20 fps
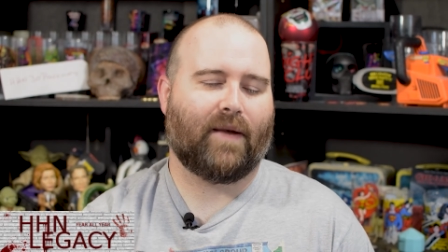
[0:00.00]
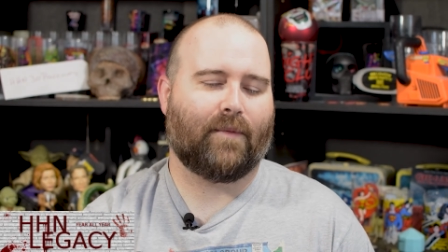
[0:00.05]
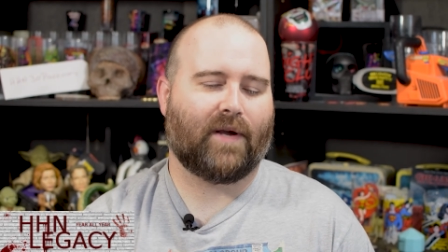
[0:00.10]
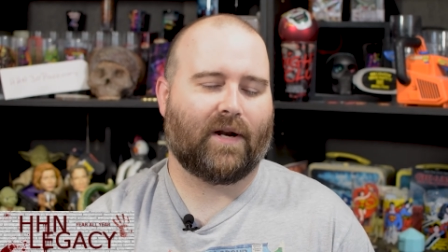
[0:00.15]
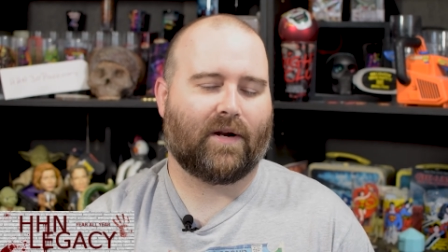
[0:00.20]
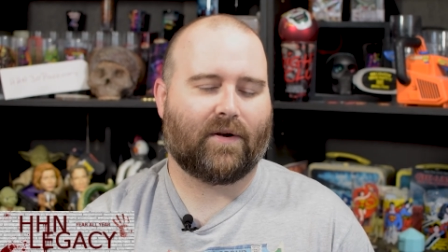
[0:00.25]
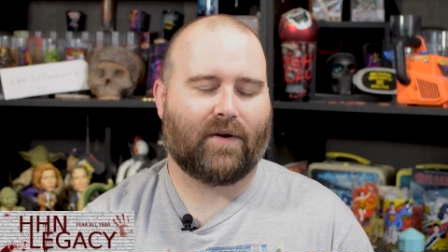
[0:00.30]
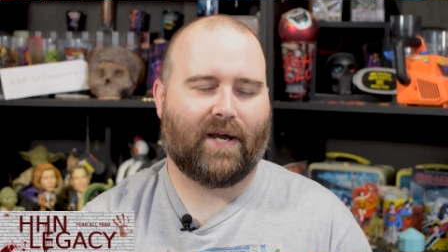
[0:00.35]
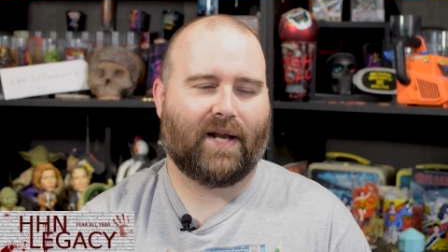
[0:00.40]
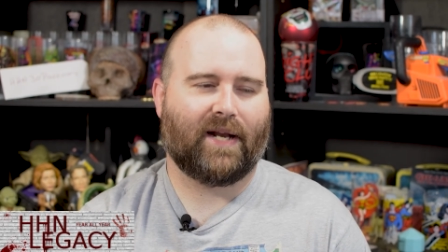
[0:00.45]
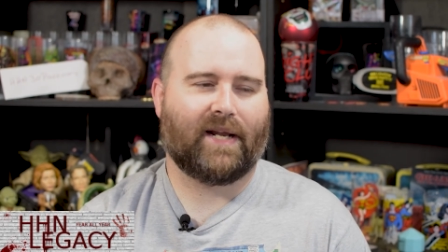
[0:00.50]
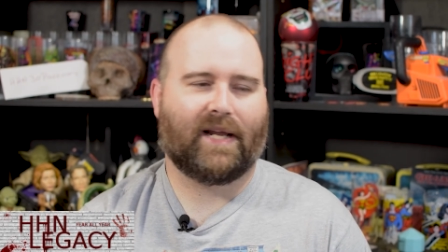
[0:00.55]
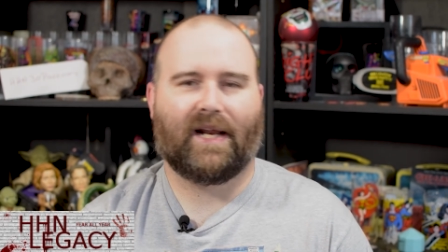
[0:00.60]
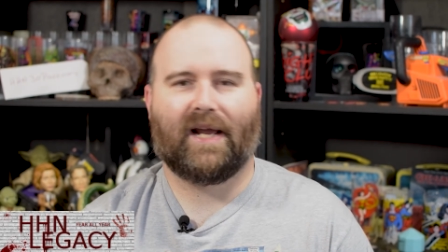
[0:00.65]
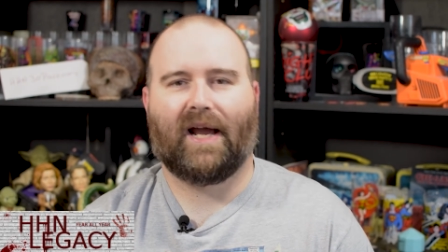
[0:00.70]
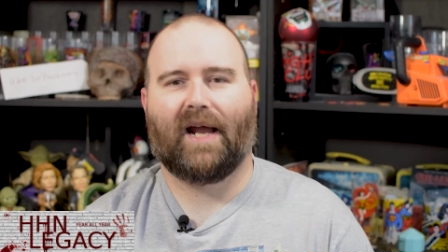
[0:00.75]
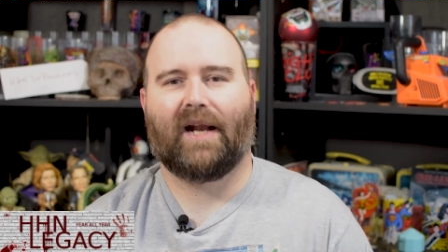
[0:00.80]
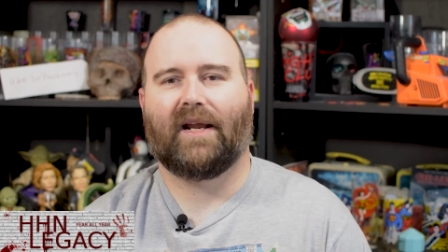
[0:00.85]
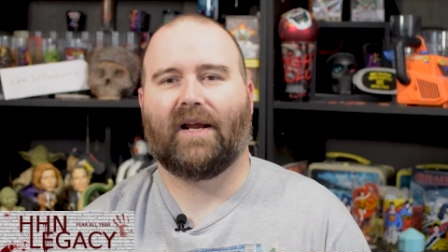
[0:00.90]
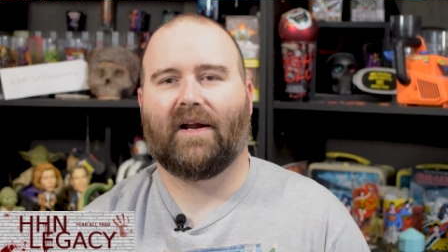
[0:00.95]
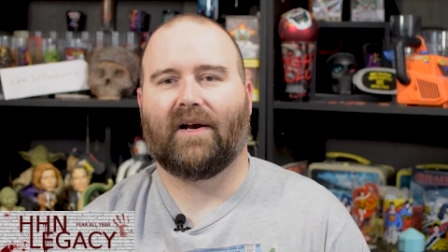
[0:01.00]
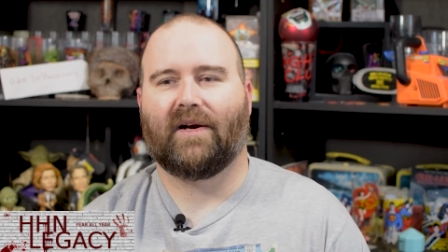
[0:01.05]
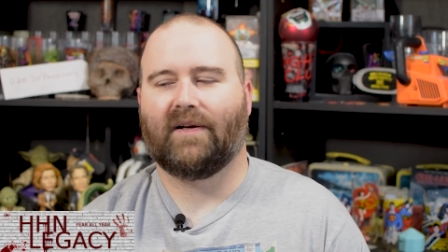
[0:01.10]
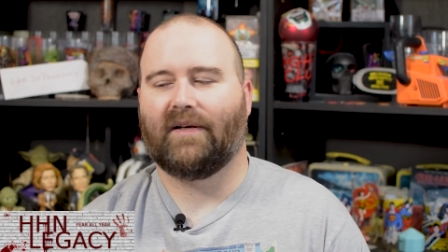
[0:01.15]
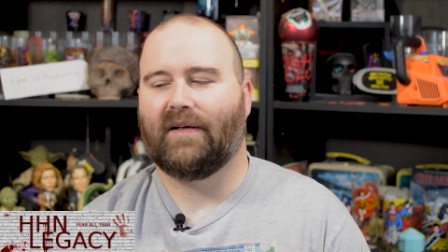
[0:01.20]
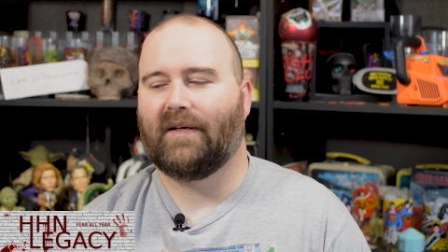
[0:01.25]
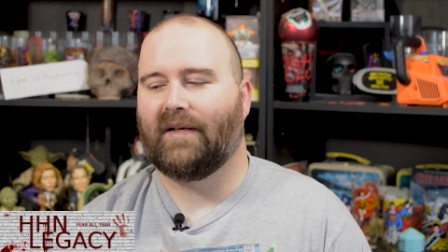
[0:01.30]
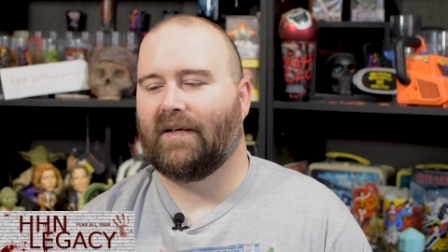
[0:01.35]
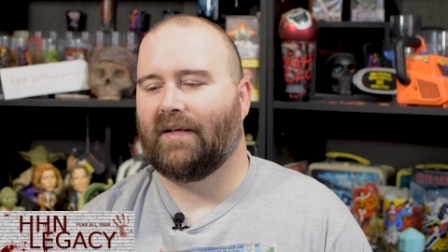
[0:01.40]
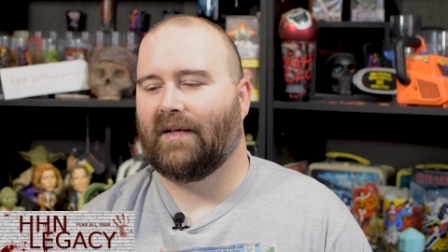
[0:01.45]
I'm gonna go ahead and get out of
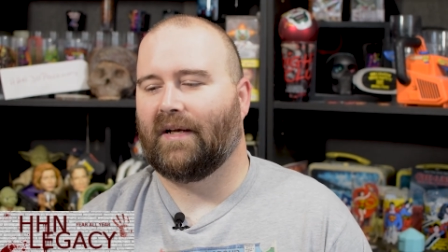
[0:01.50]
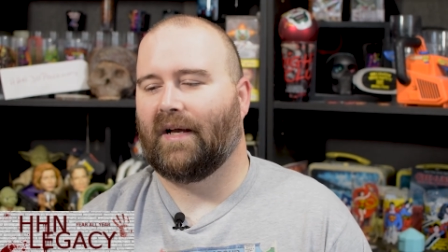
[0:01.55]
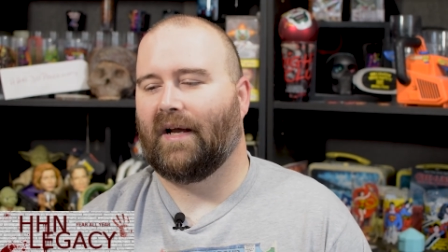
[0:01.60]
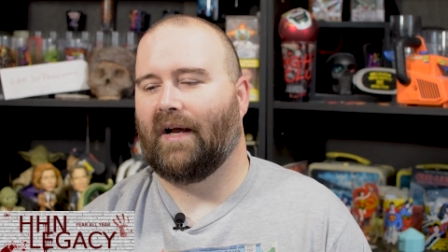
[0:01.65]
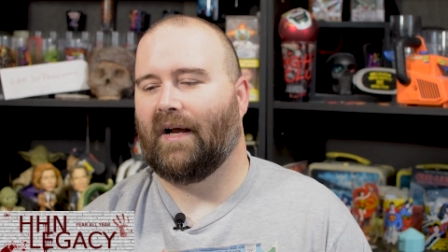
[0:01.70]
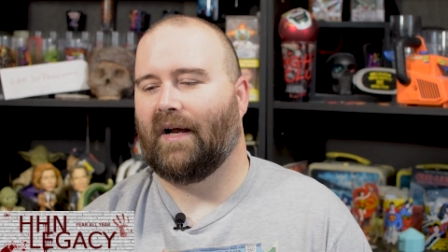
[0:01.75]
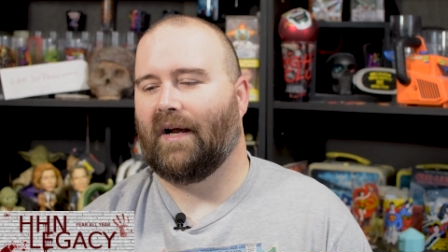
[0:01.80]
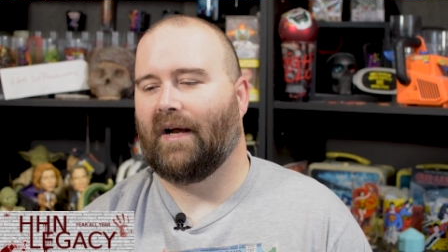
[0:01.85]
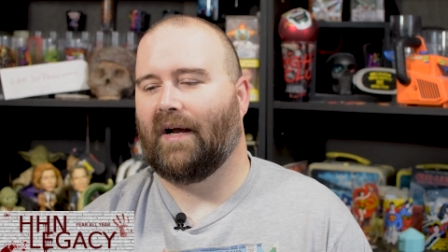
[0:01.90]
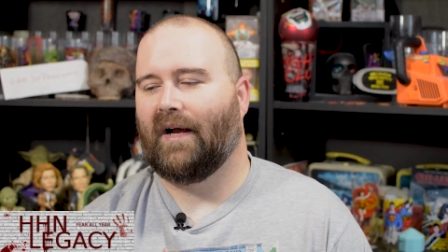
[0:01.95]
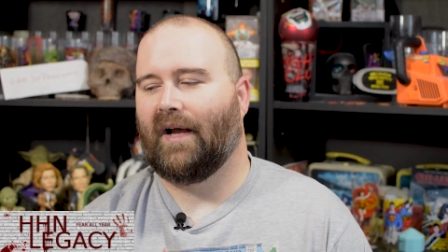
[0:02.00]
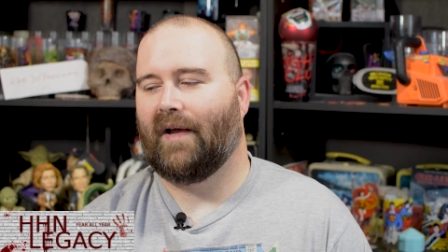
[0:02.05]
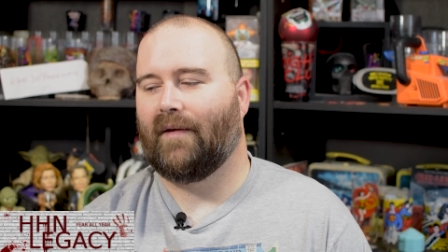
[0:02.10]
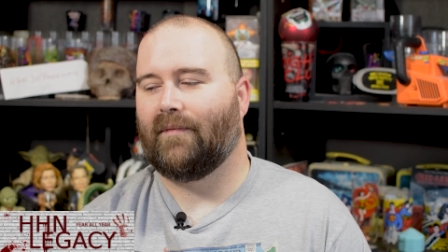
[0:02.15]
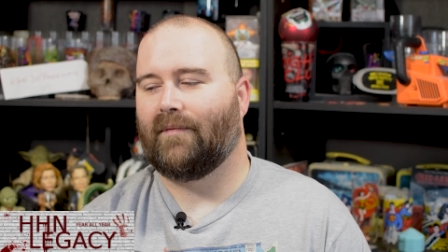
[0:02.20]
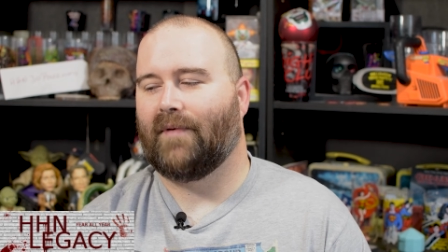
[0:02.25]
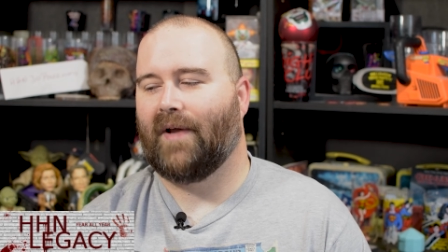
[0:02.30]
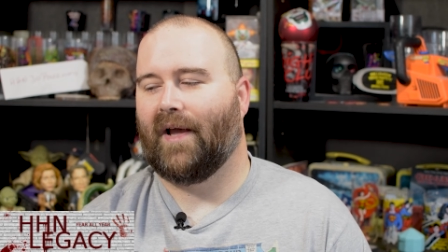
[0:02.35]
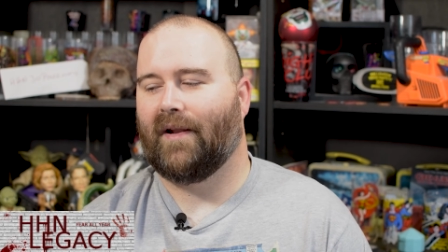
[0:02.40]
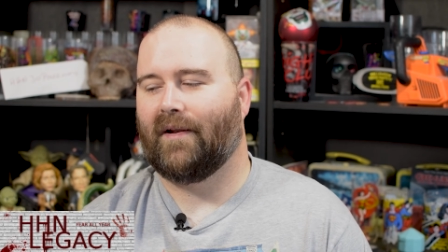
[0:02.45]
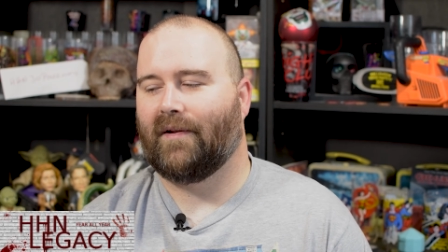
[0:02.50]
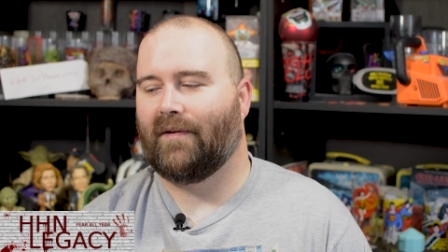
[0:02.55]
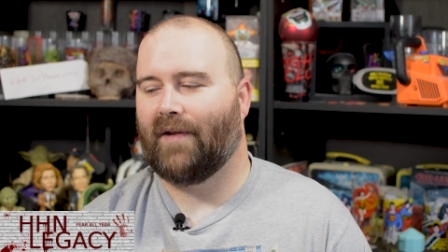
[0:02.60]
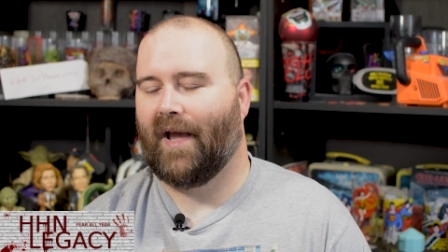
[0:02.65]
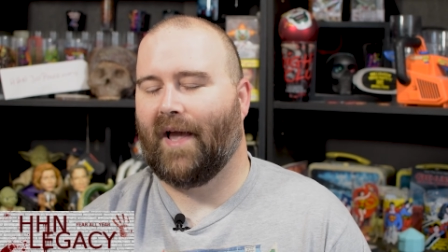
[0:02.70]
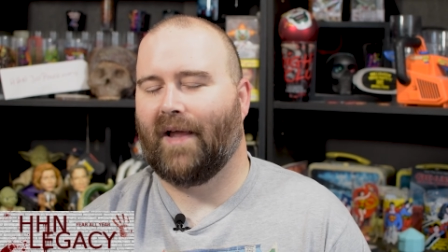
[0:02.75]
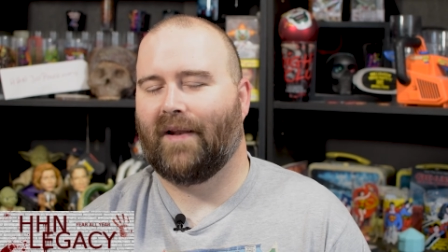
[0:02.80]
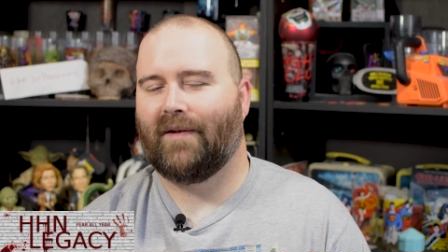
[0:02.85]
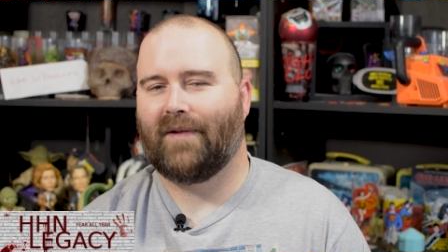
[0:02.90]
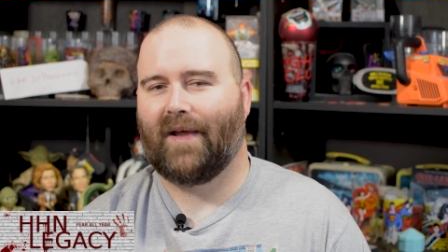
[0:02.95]
here,
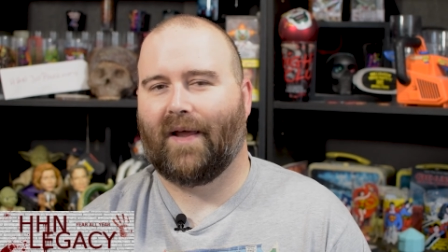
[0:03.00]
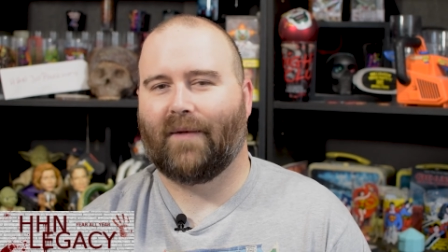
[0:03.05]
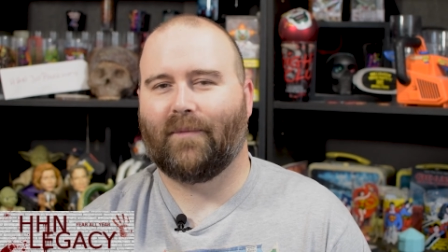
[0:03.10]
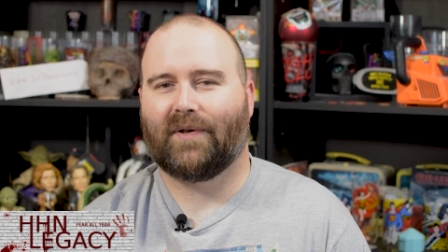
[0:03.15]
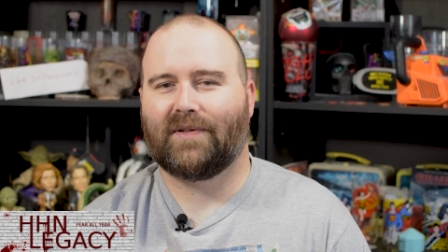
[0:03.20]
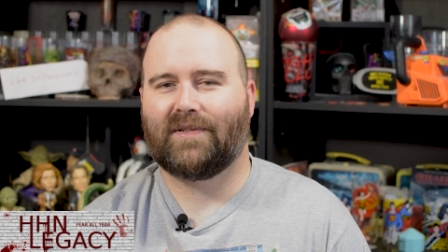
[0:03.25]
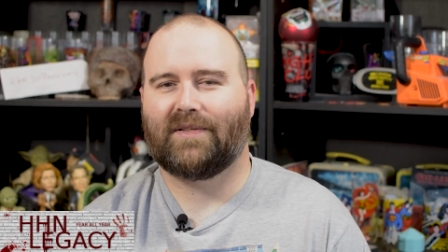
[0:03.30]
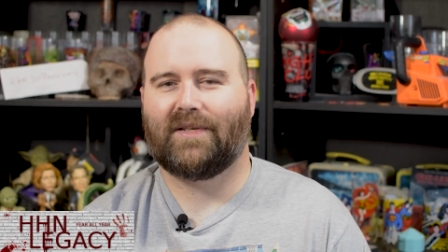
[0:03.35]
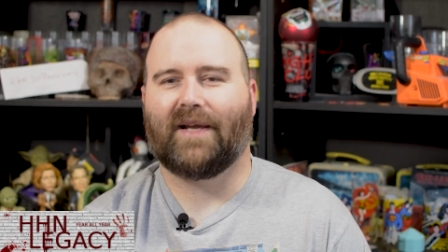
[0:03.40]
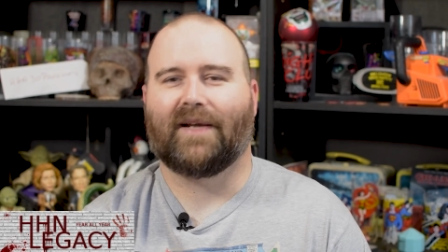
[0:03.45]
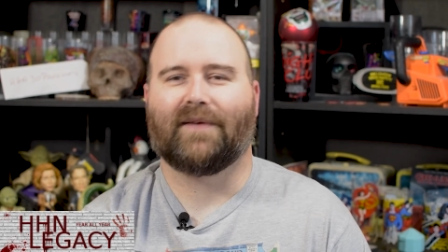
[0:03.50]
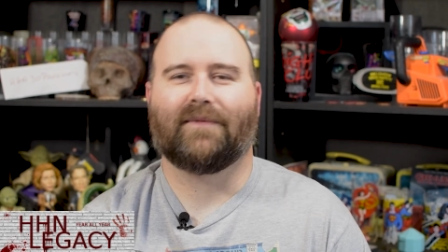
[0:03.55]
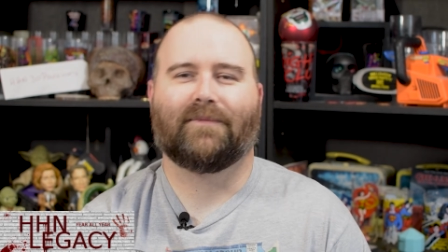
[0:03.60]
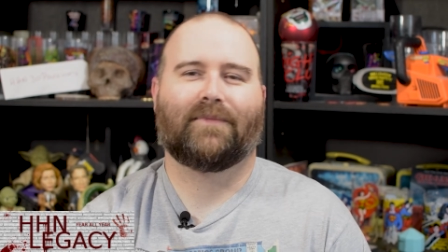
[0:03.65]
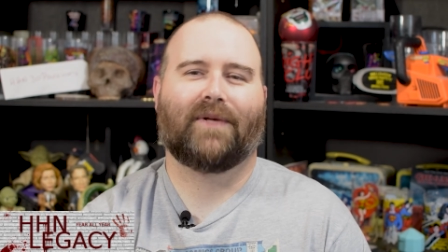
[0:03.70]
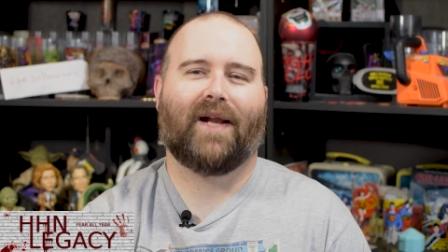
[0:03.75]
and we'll see.